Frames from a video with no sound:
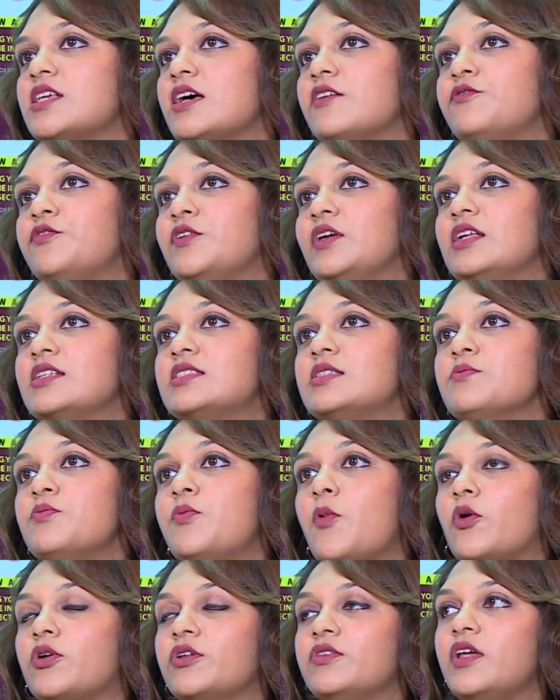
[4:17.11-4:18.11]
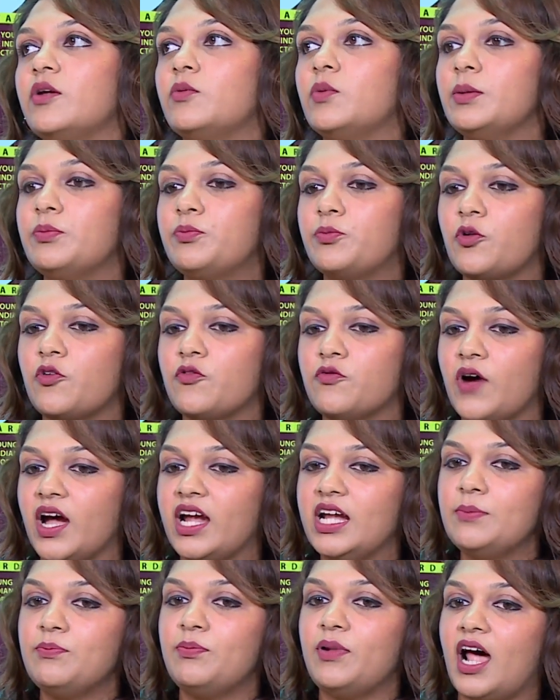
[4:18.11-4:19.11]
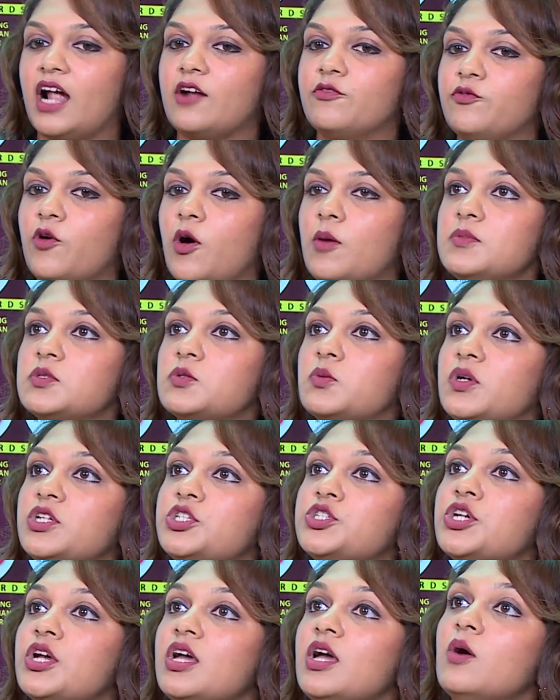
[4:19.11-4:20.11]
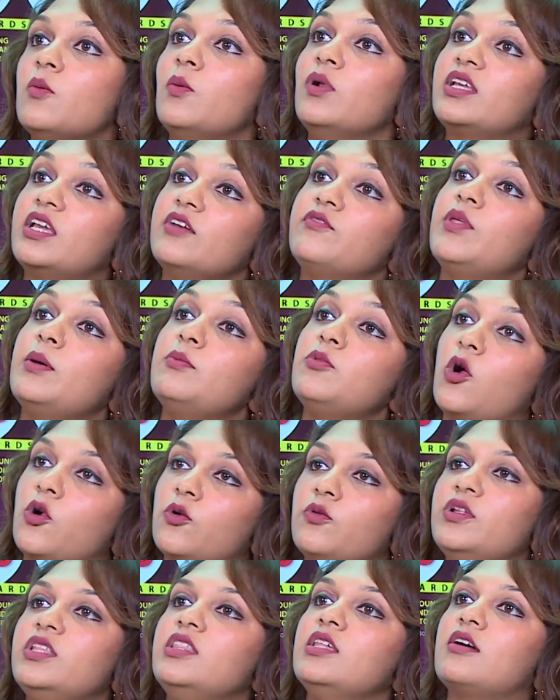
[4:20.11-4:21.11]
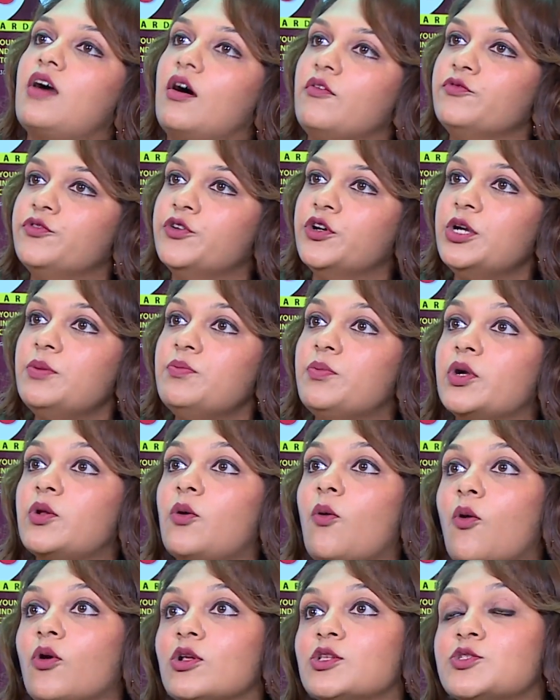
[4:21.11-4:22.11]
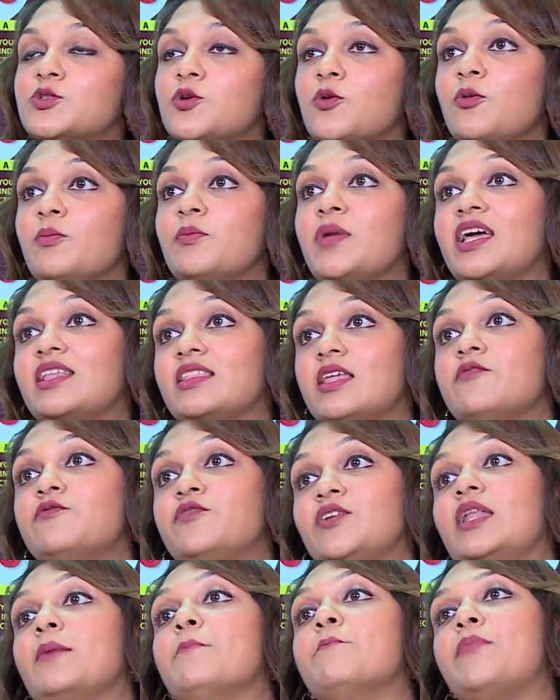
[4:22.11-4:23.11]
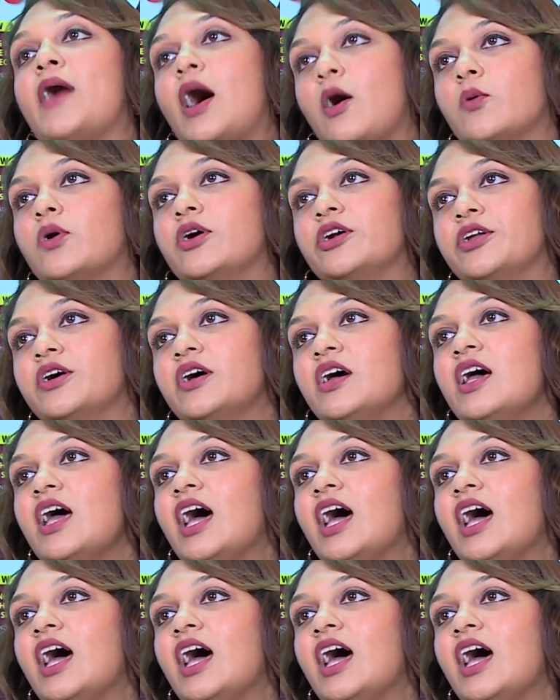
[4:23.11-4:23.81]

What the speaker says: I feel it's important that we provide platforms which will give them not only the comfort, but also make them feel empowered.